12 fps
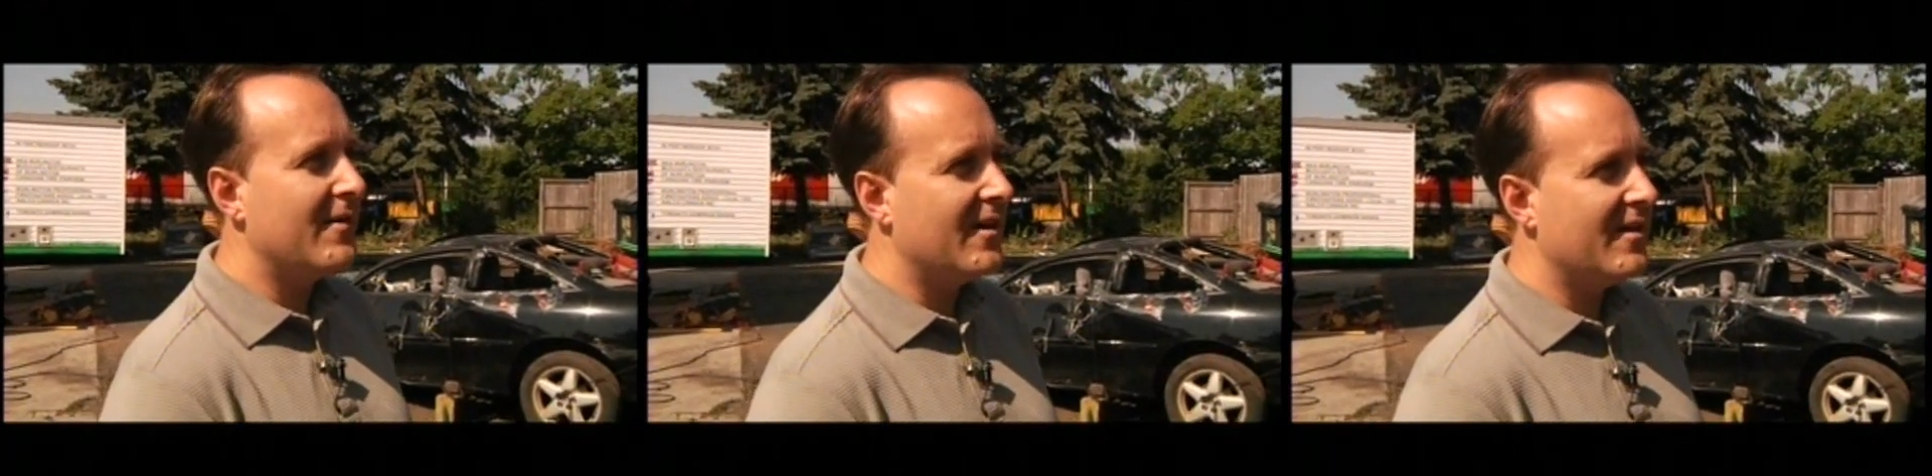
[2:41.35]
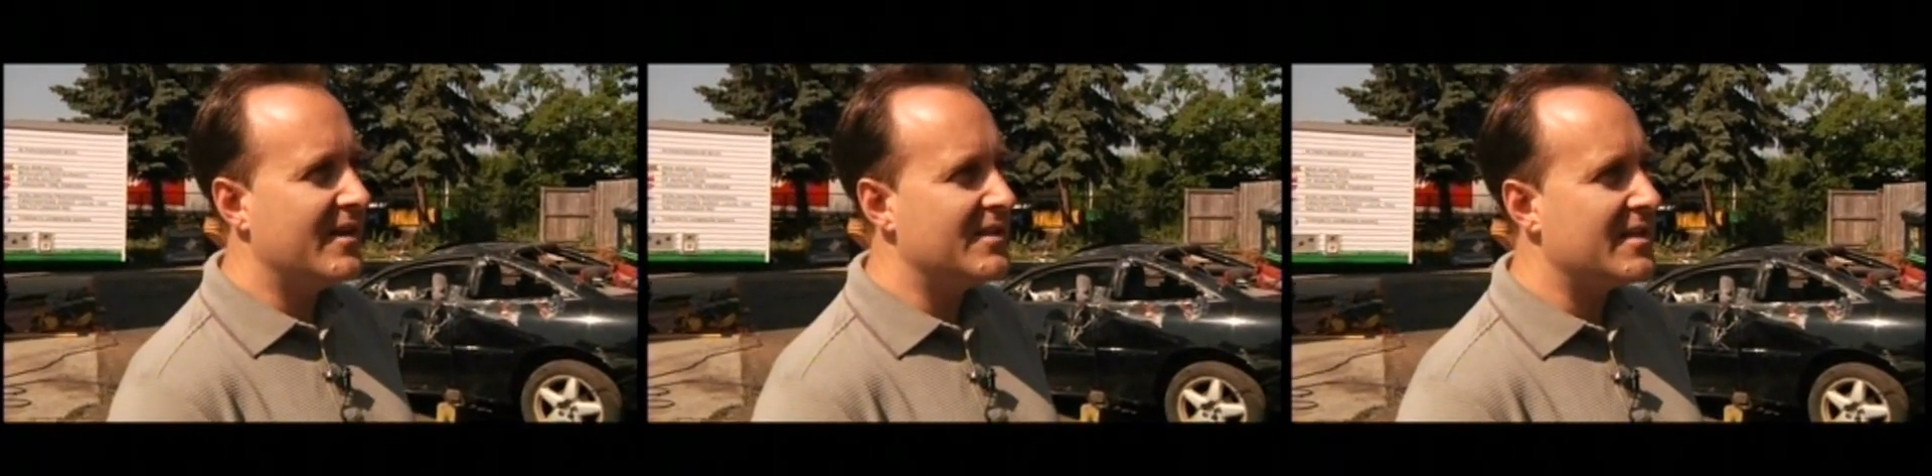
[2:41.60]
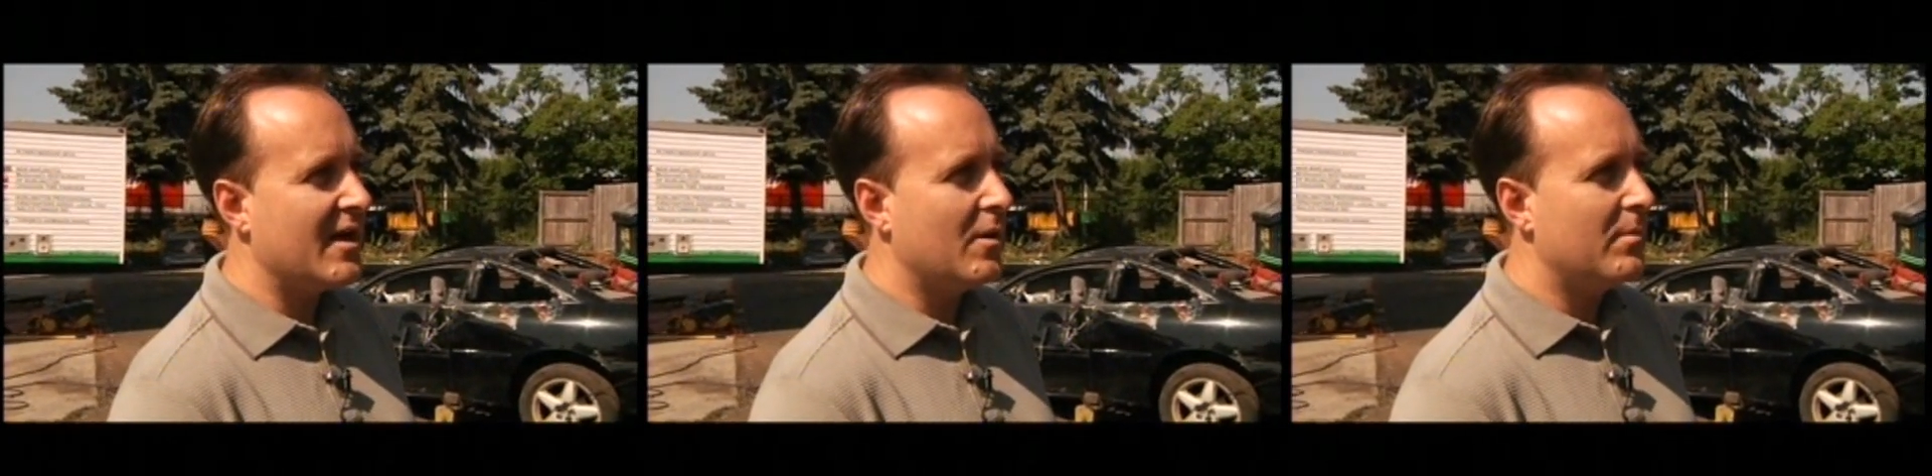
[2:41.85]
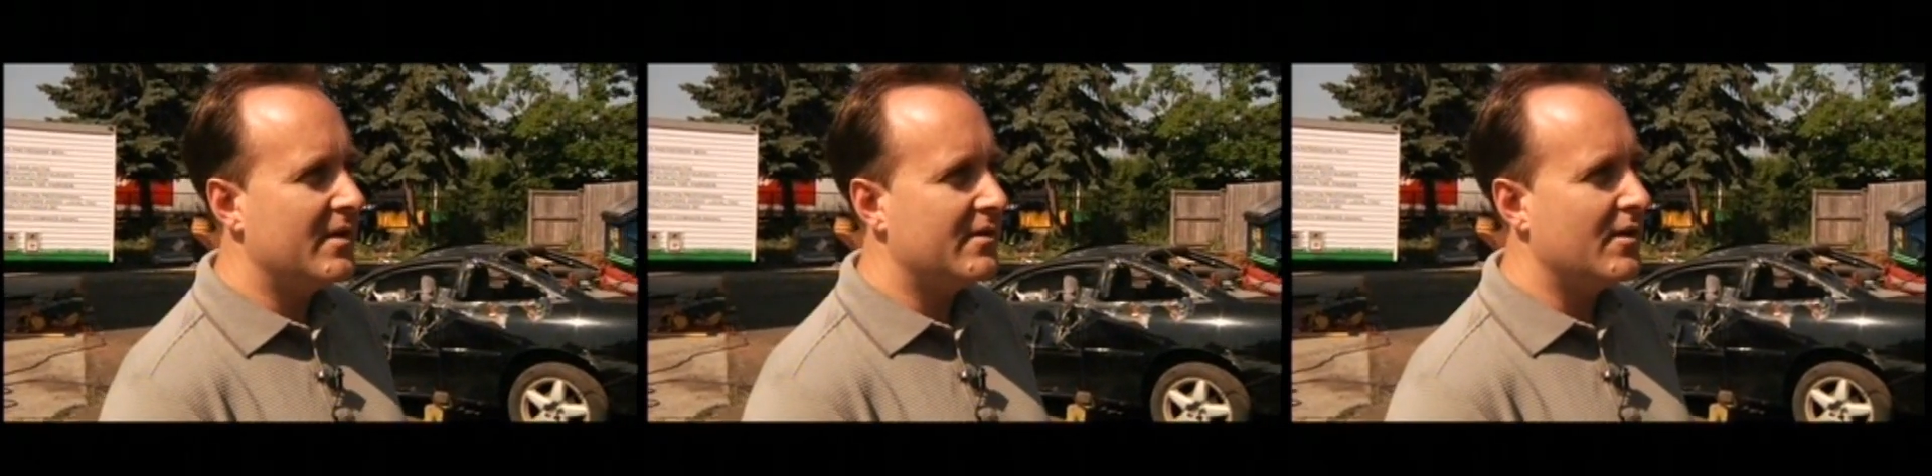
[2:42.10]
Fahrenheit
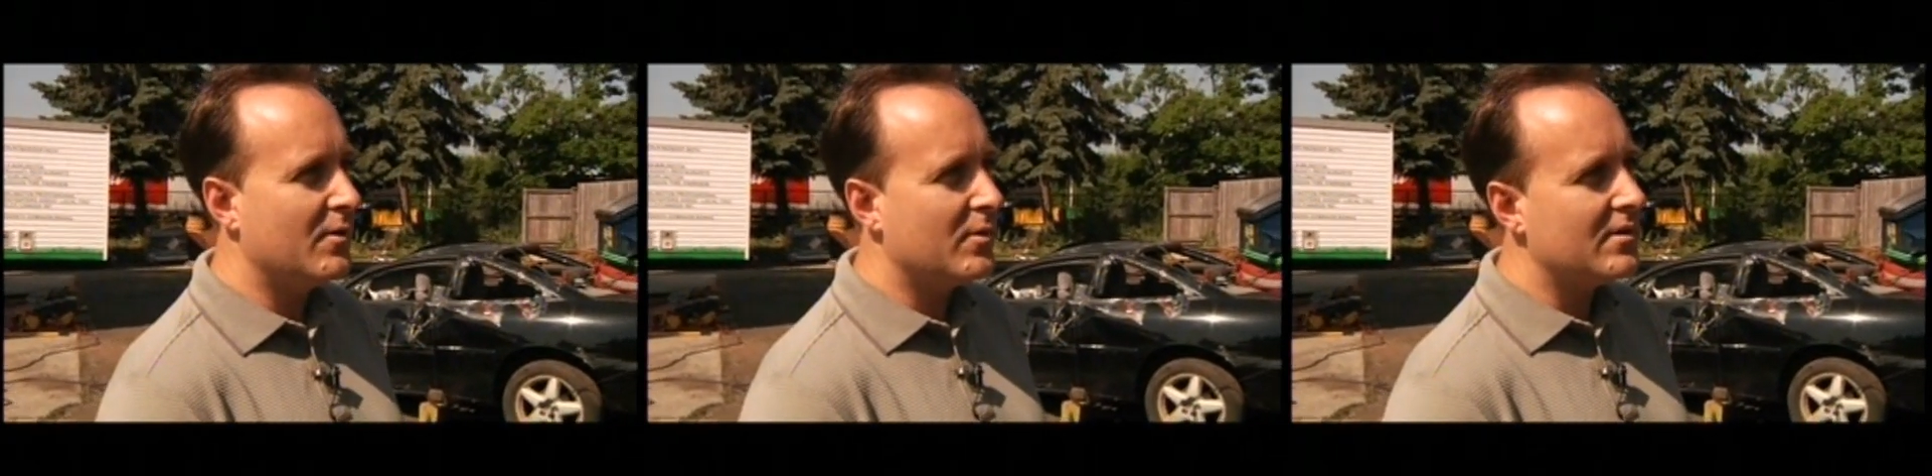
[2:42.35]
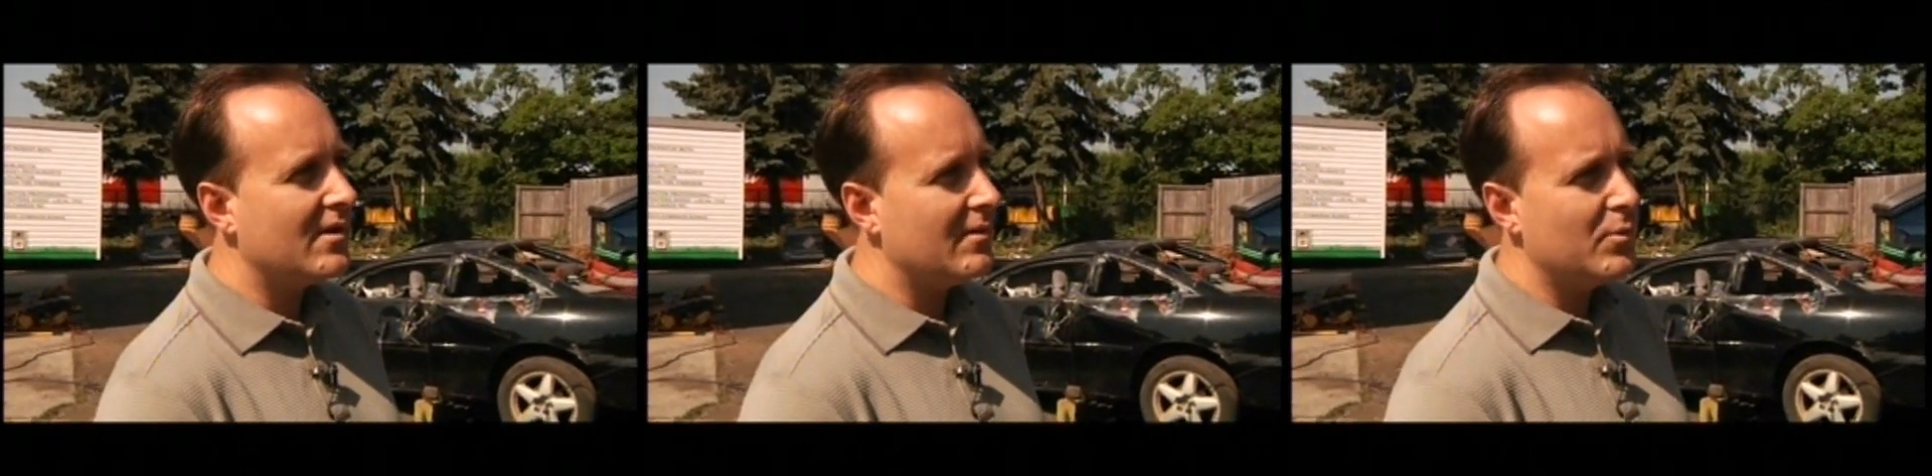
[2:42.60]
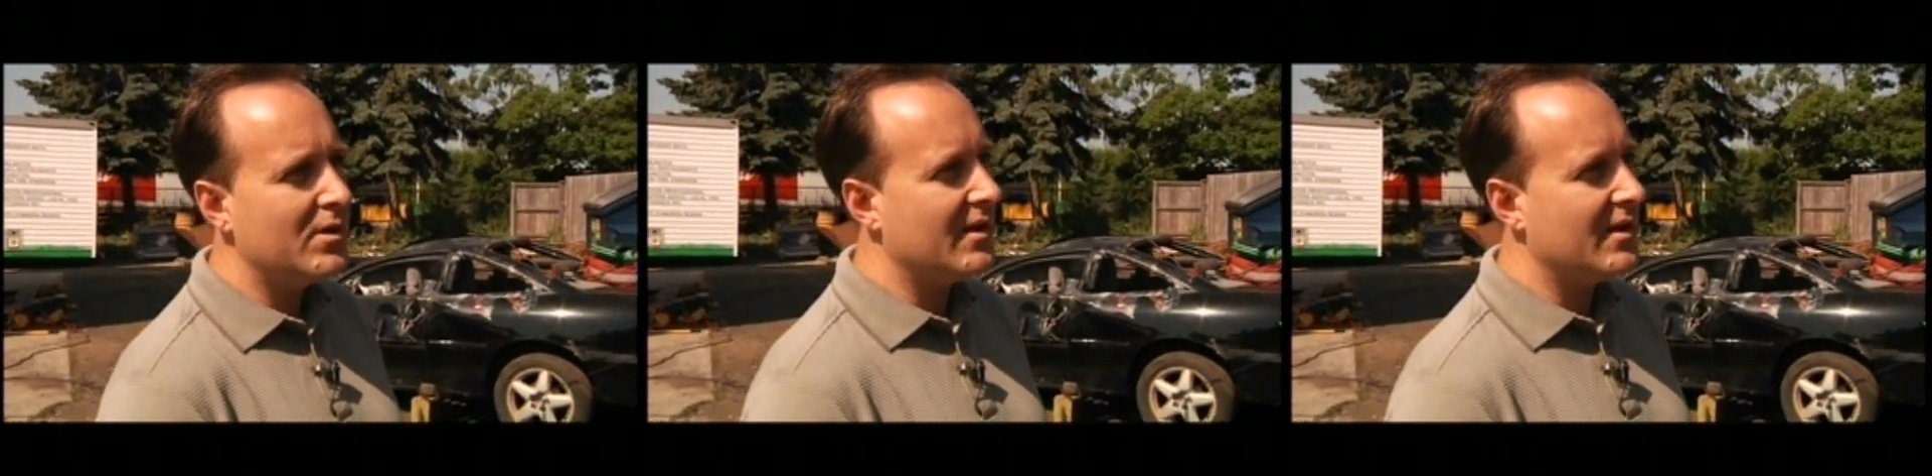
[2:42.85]
scale, but you know, we're